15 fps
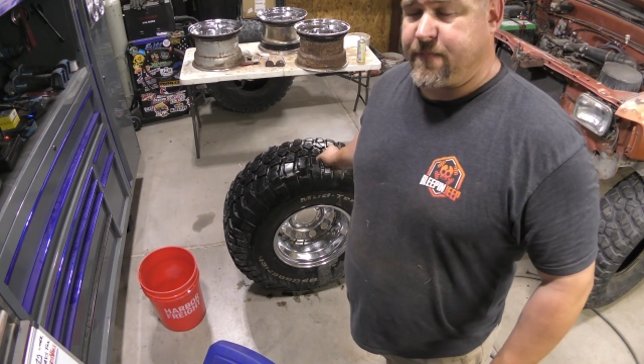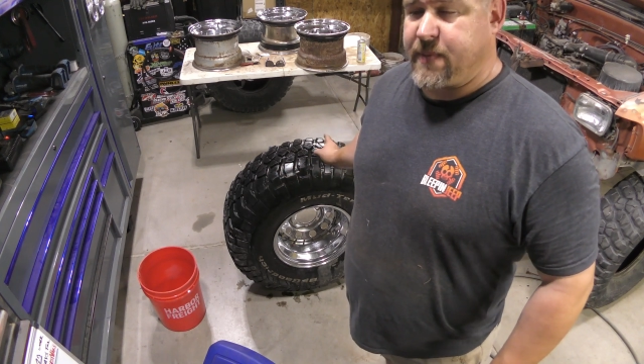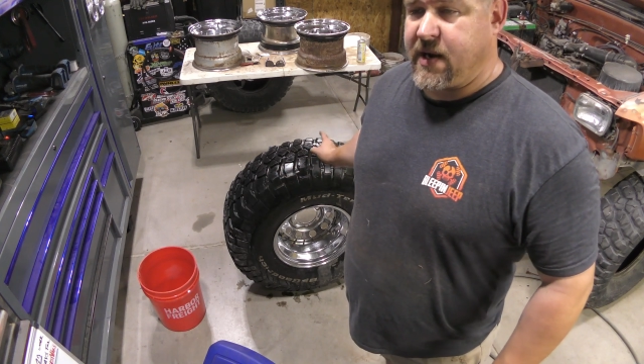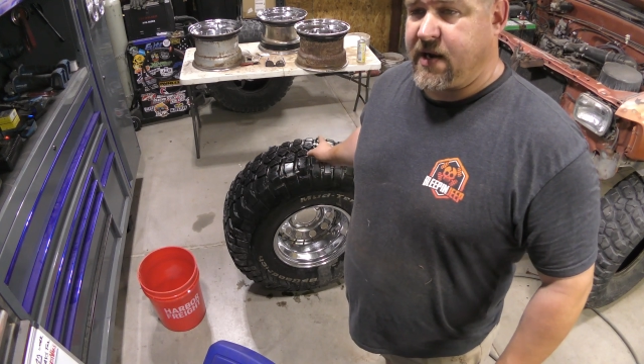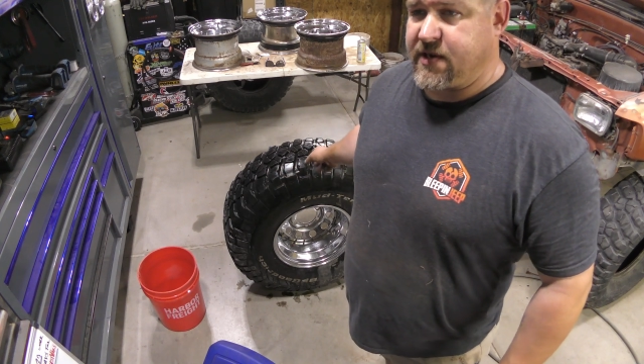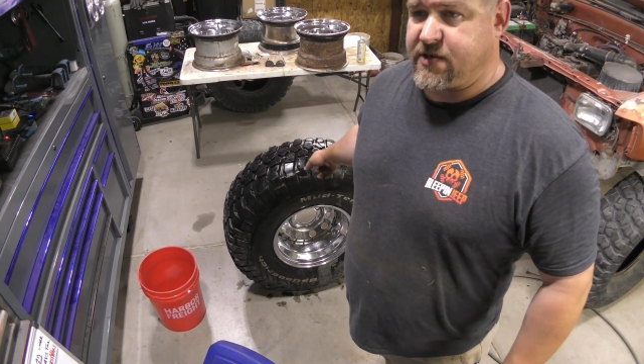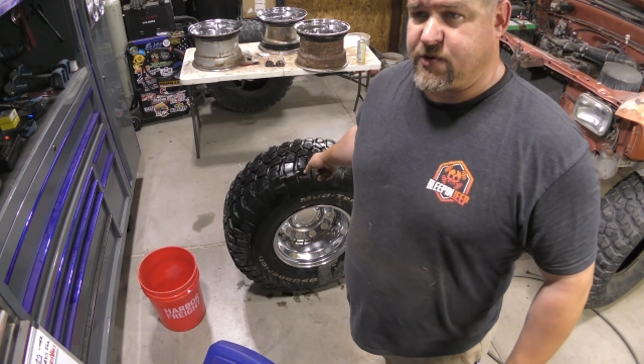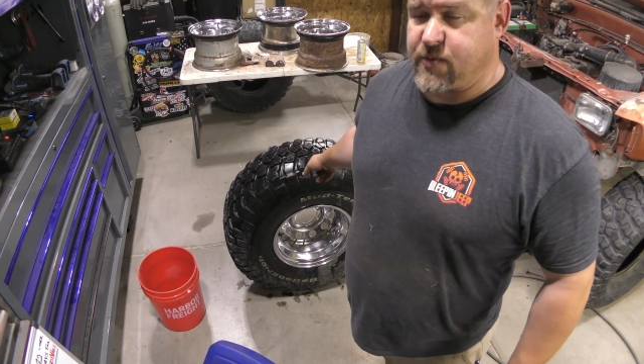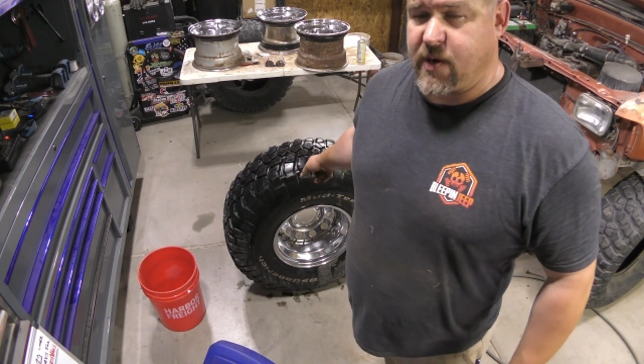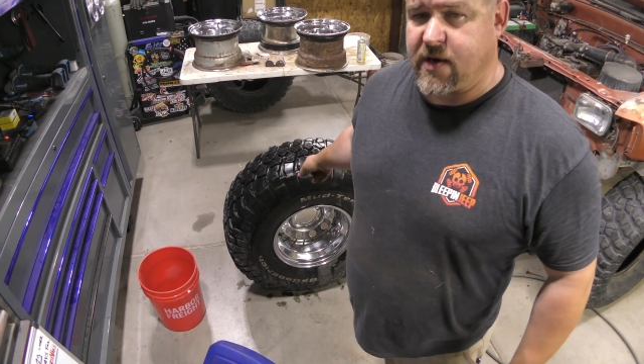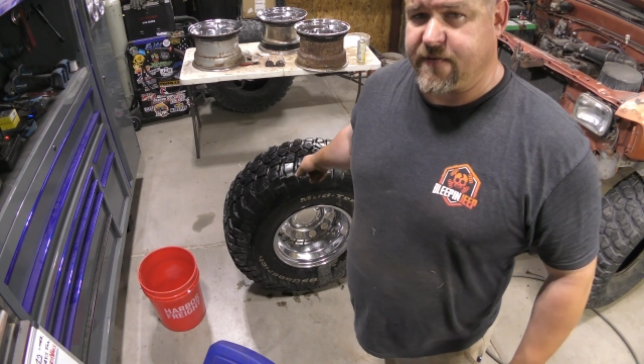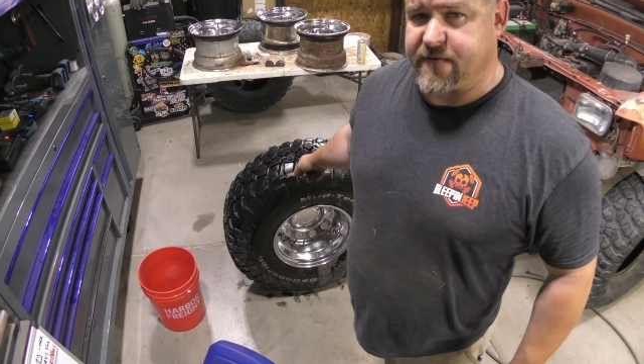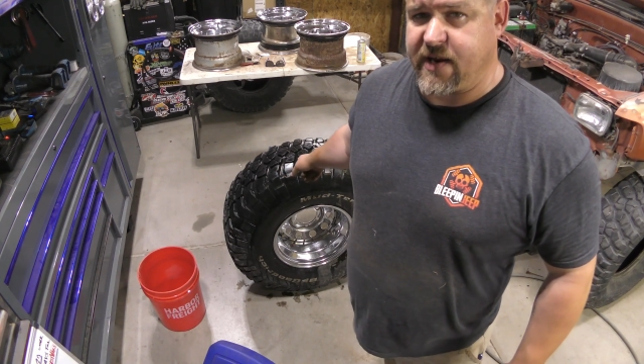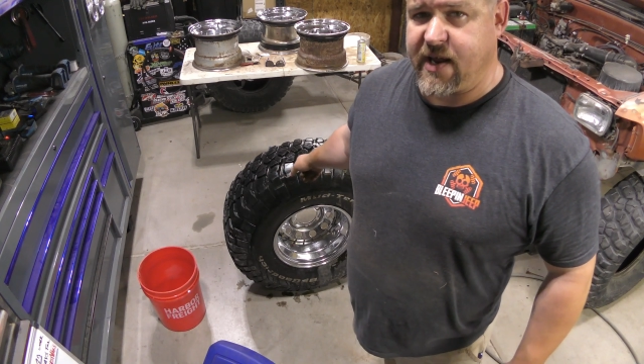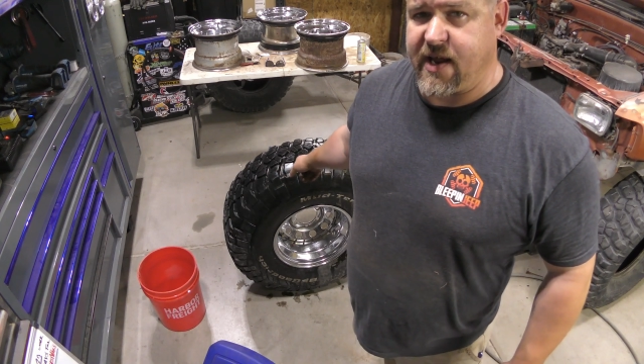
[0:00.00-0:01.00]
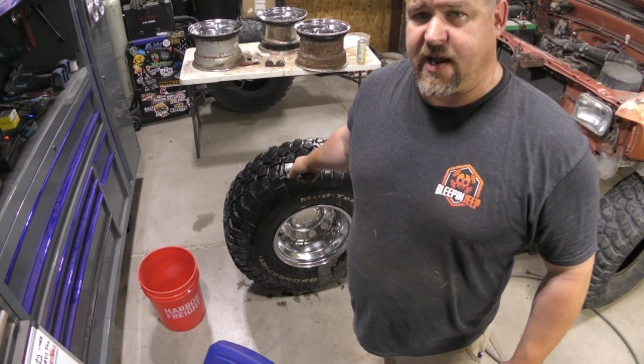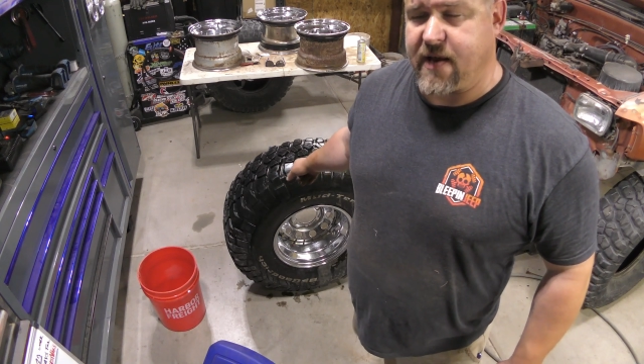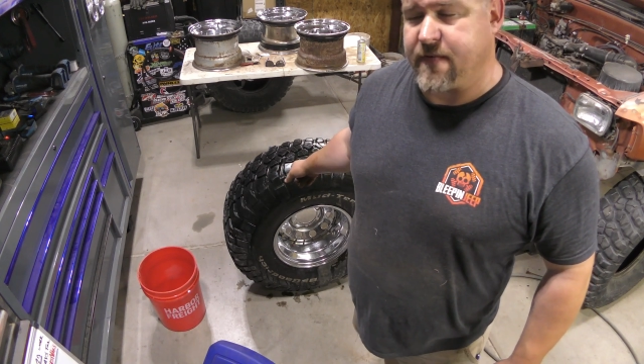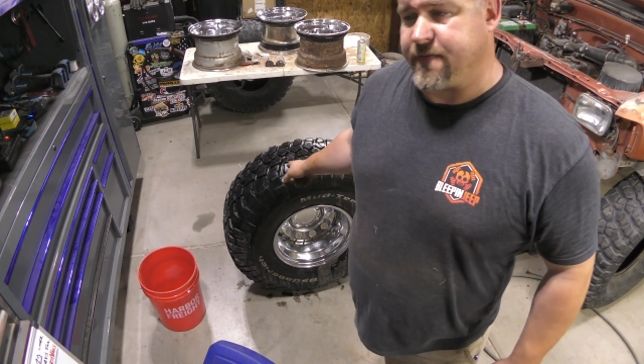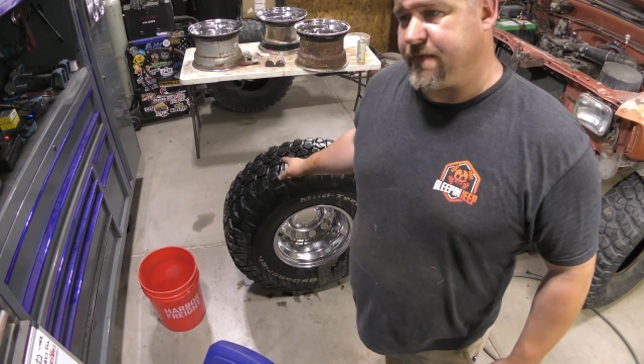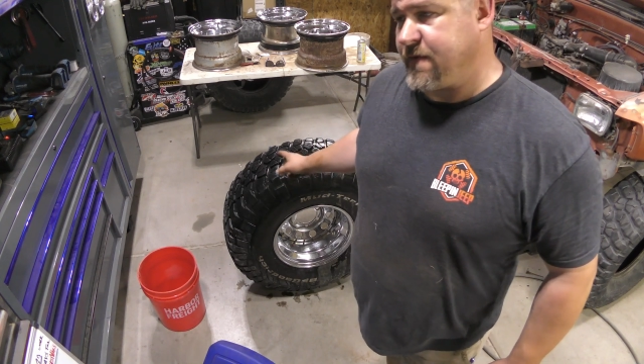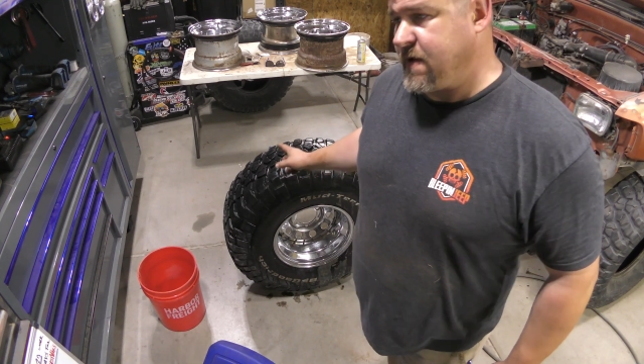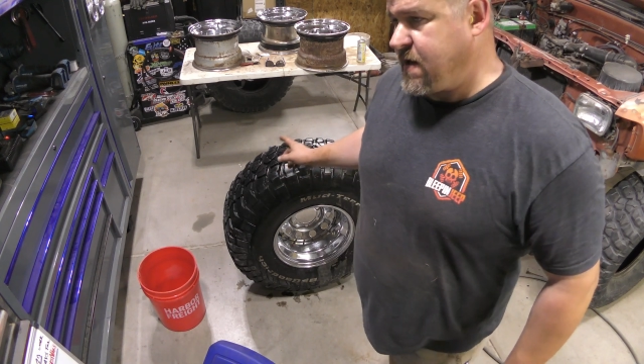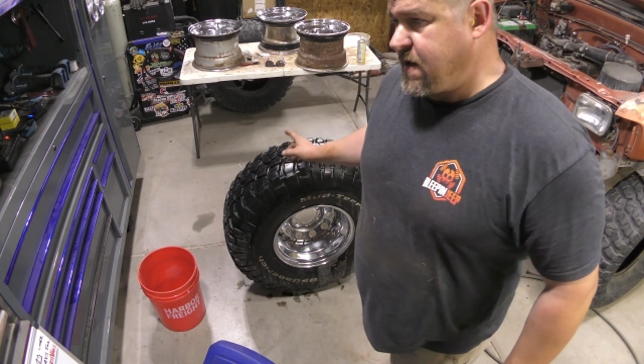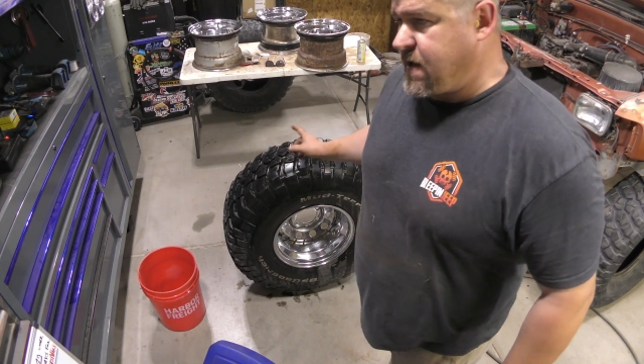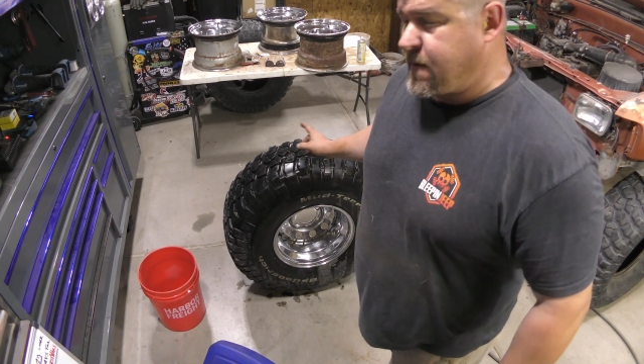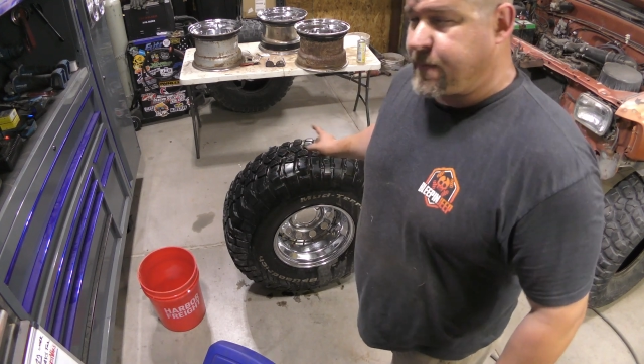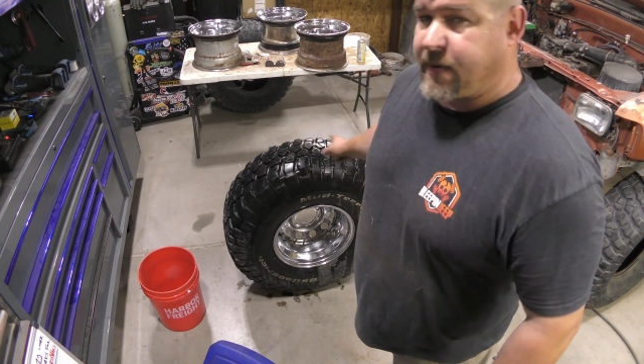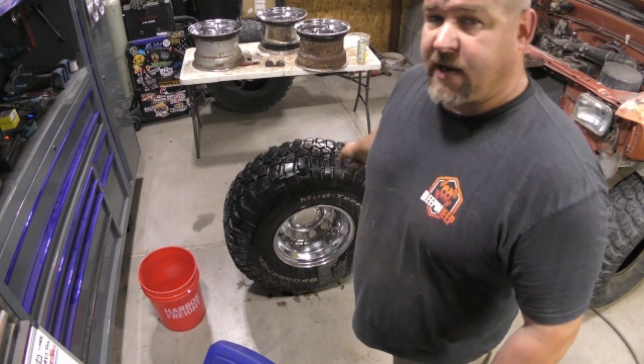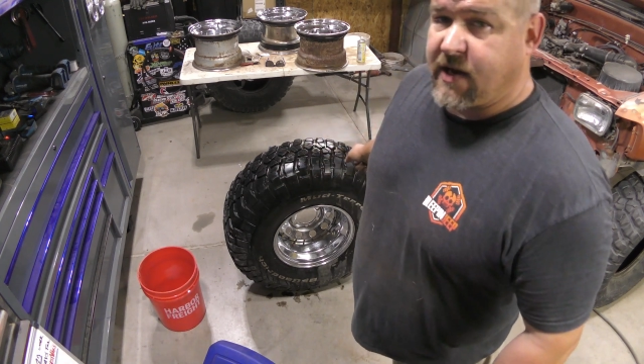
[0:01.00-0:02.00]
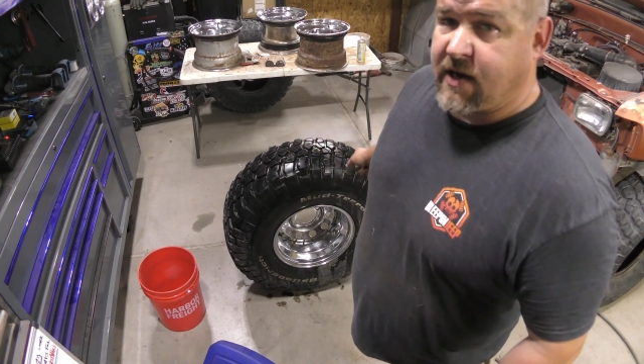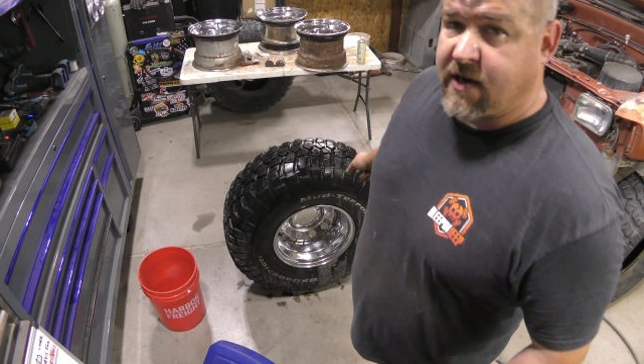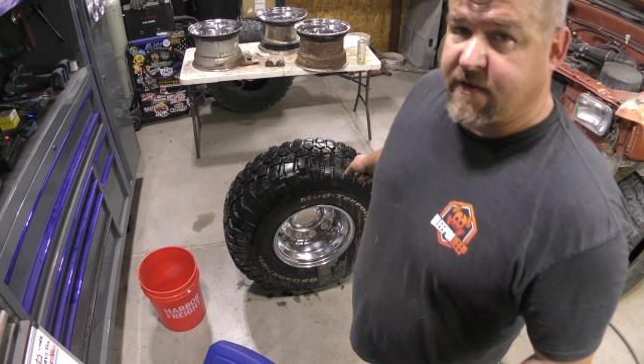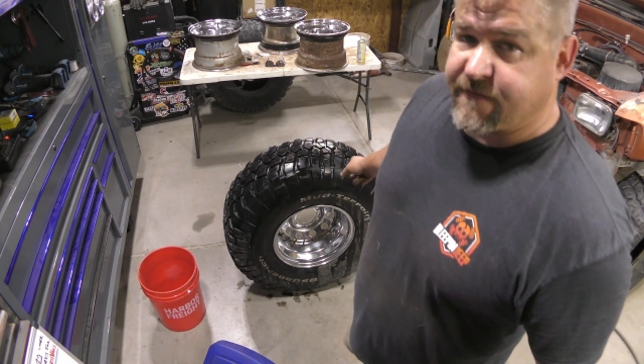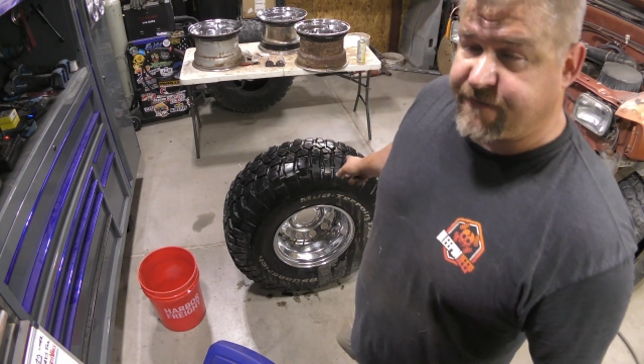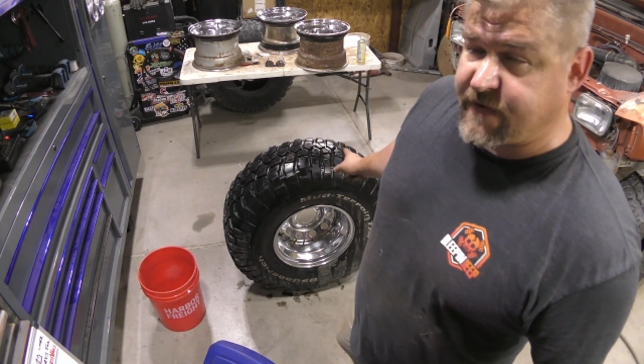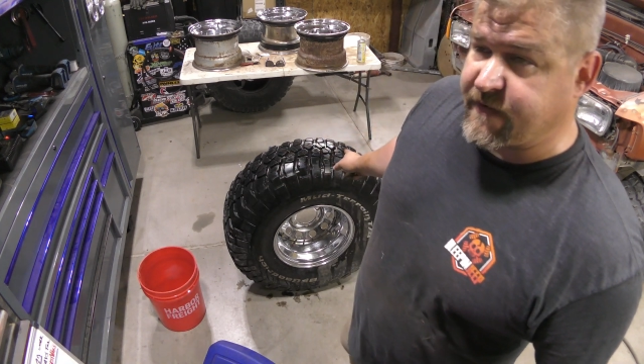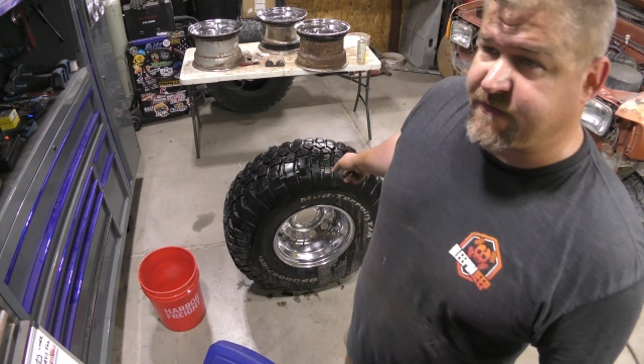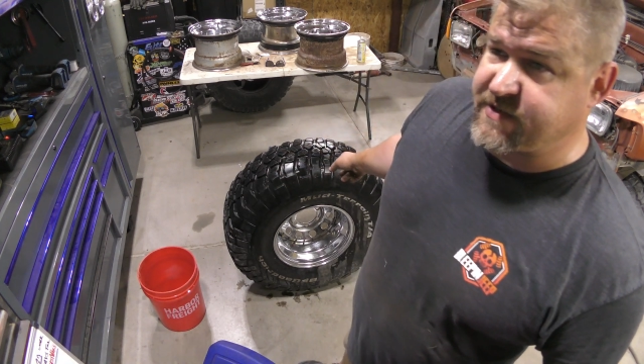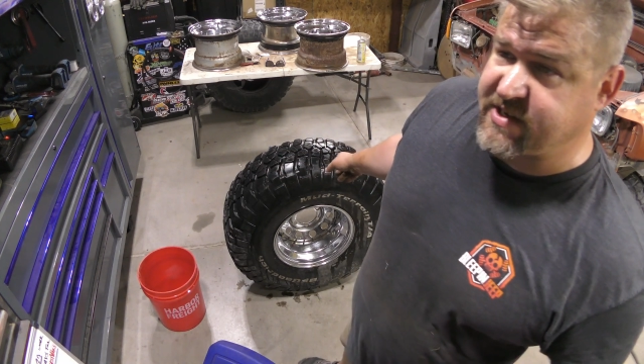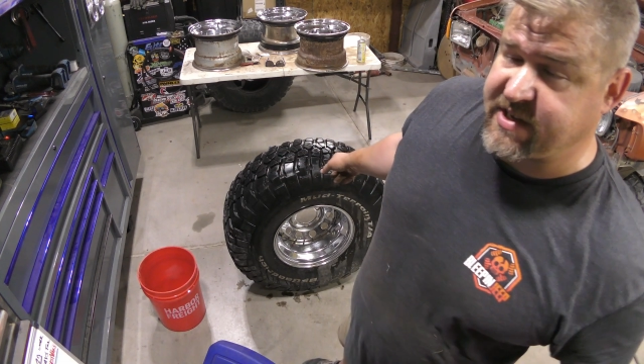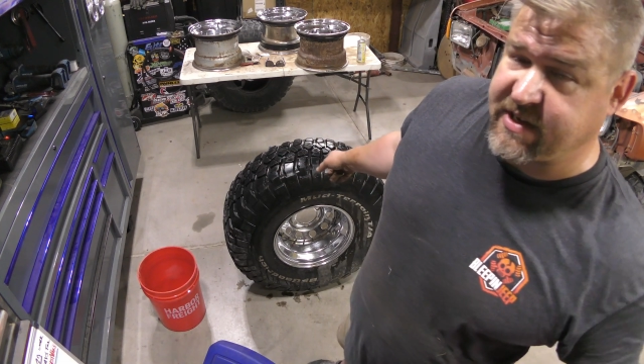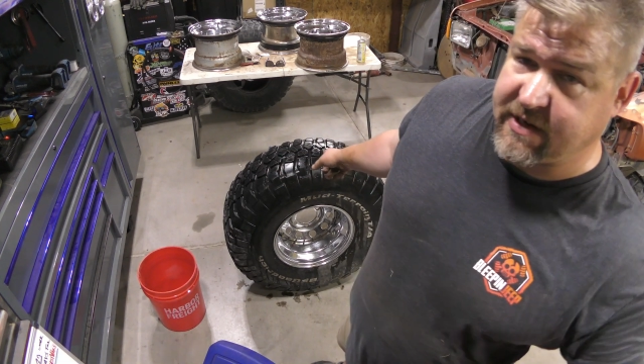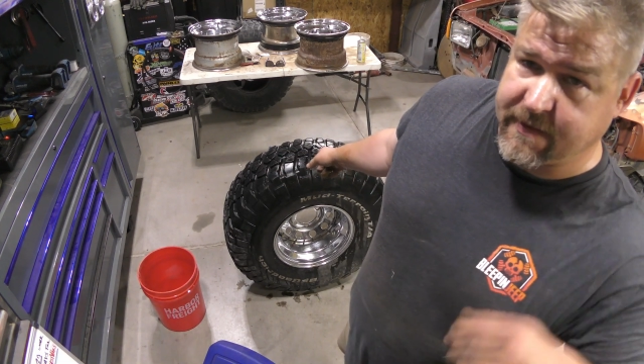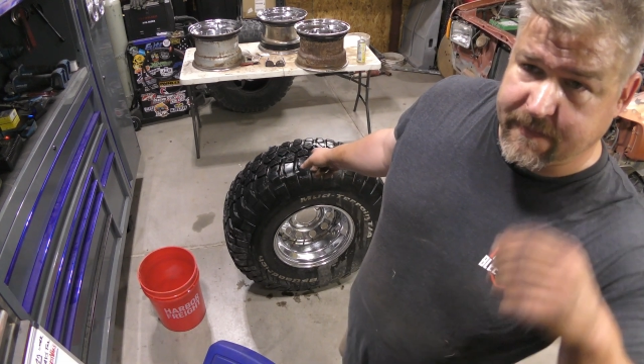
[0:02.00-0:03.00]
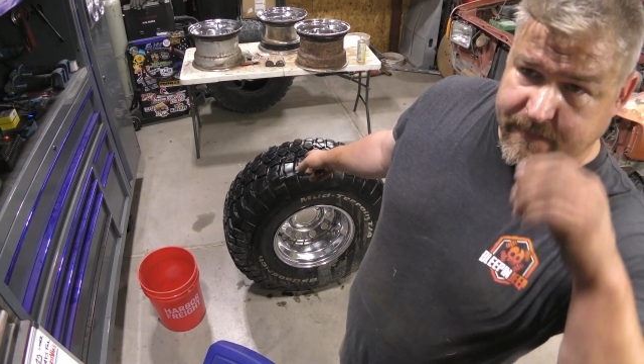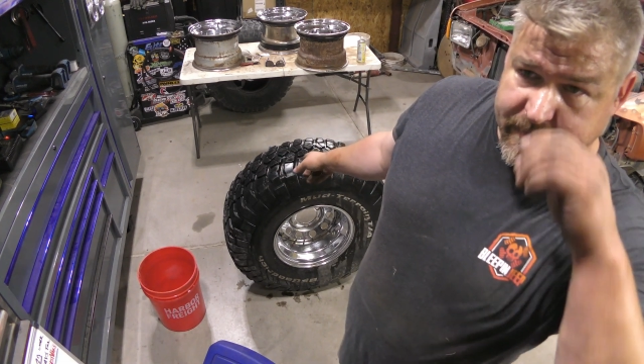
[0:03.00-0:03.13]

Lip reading: by 12.5 on 15